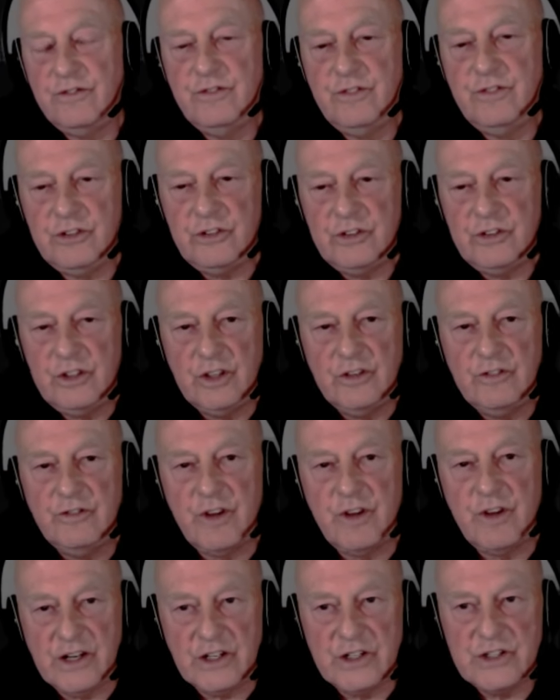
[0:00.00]
visited
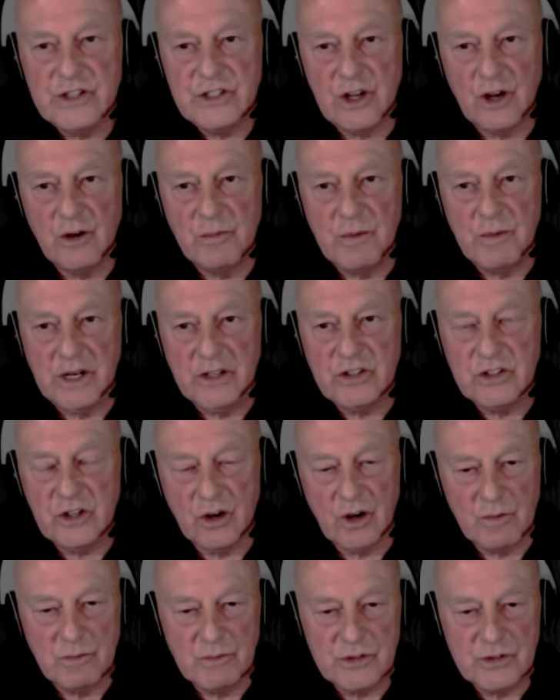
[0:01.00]
Venice so many
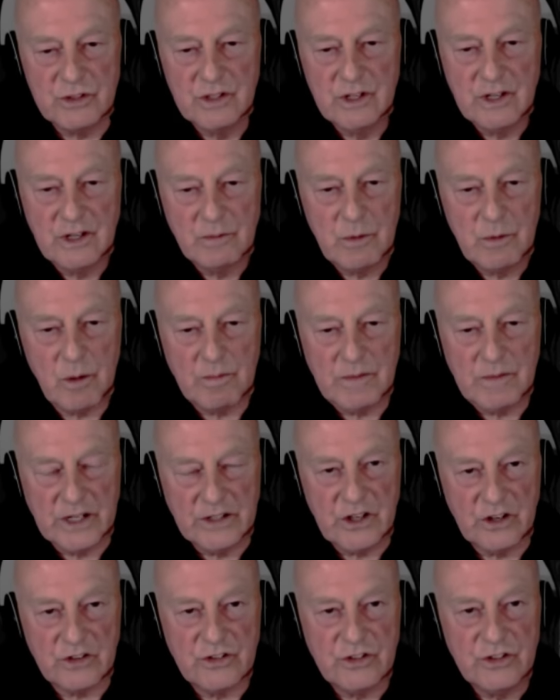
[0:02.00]
times, probably a
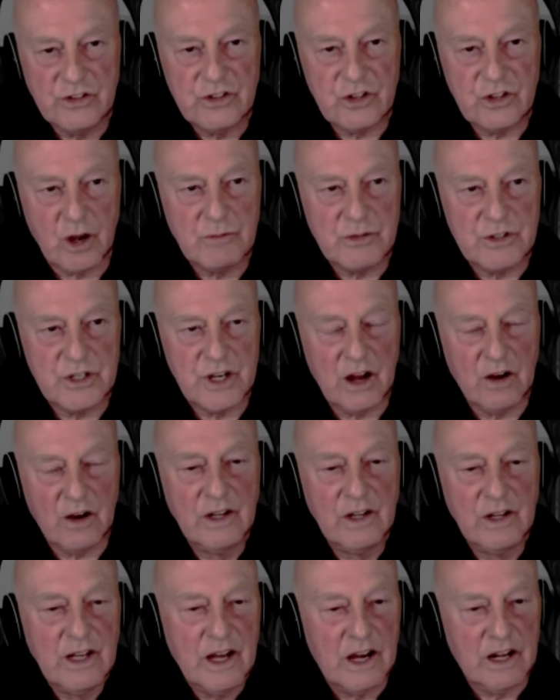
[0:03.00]
dozen times now,
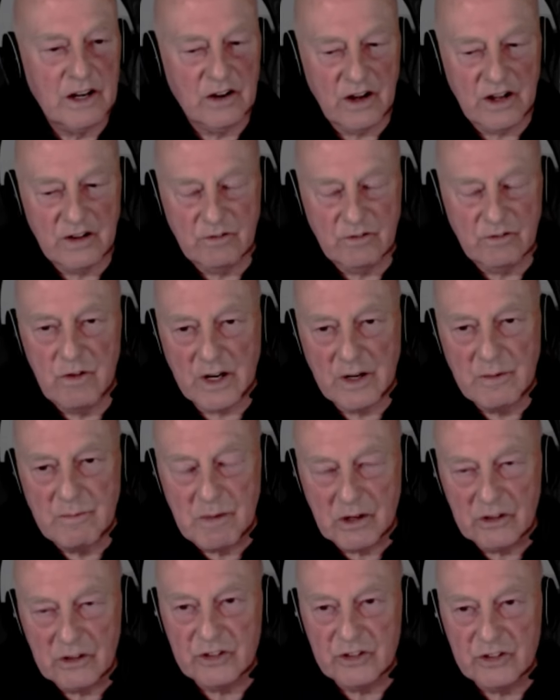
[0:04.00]
and I run a
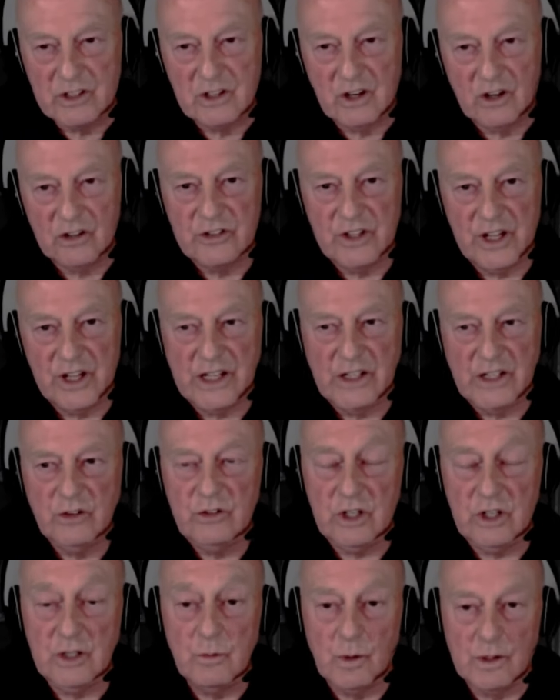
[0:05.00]
masterclass there
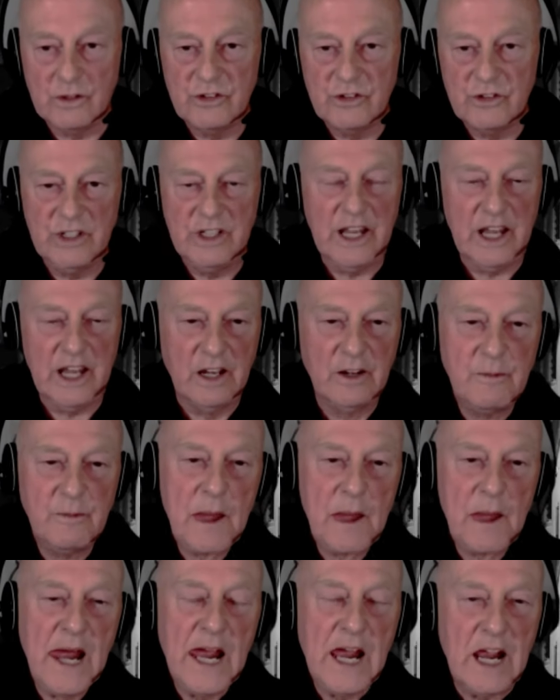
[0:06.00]
usually once a year.
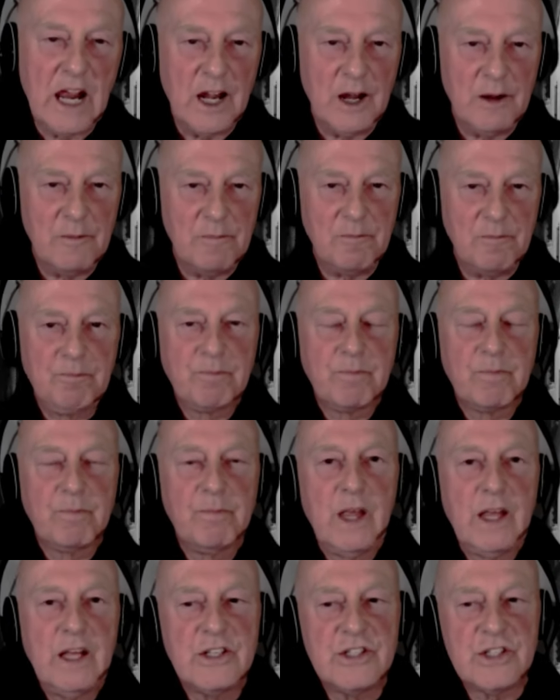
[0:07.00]

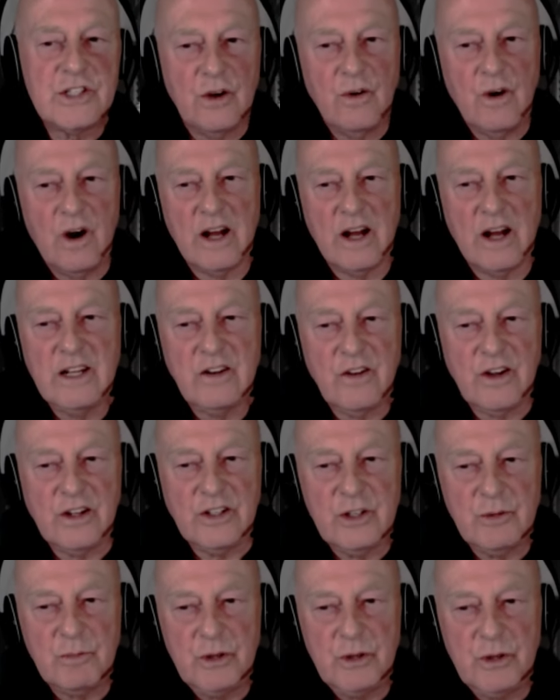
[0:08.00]
So I'd like
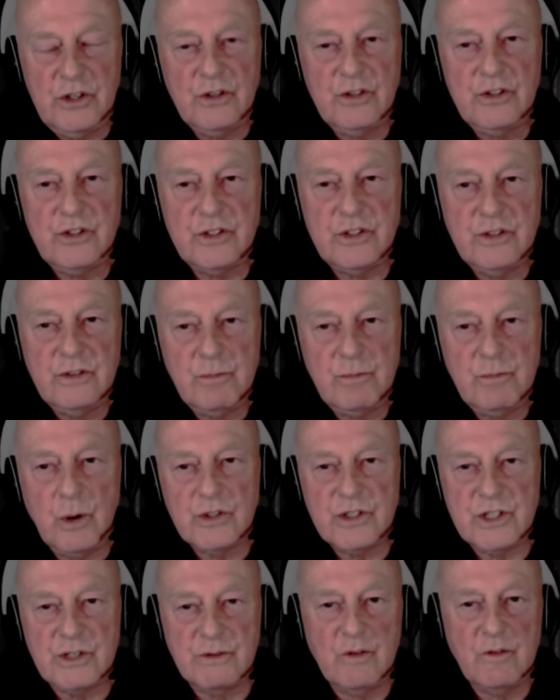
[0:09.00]
to produce
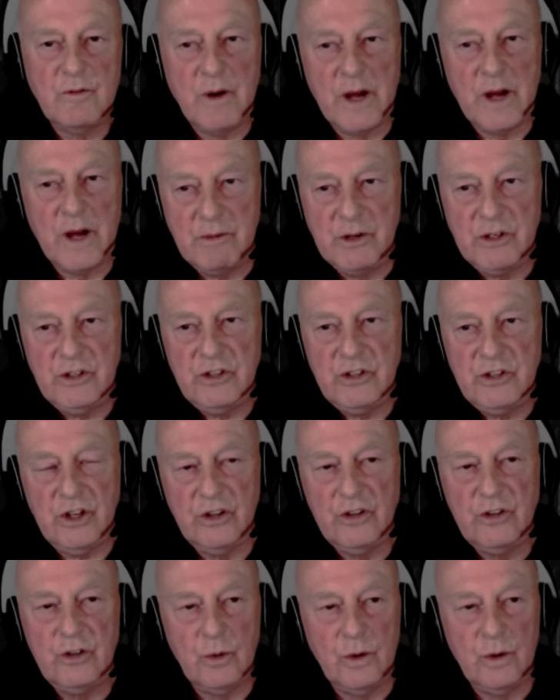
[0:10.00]
put some of my images
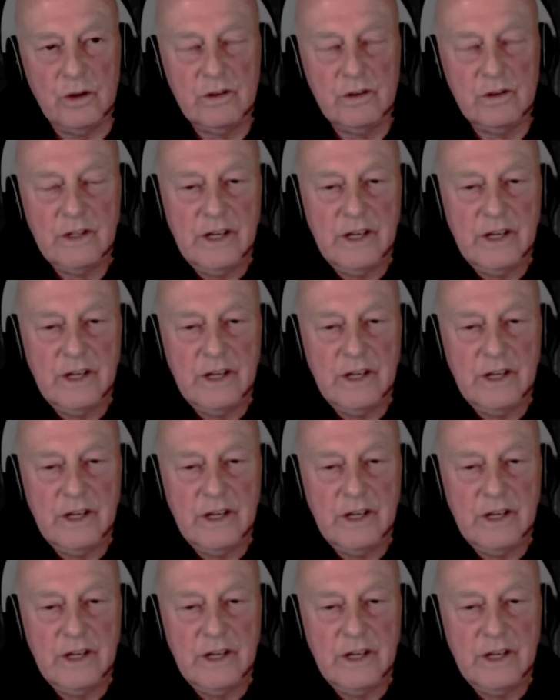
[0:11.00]
into a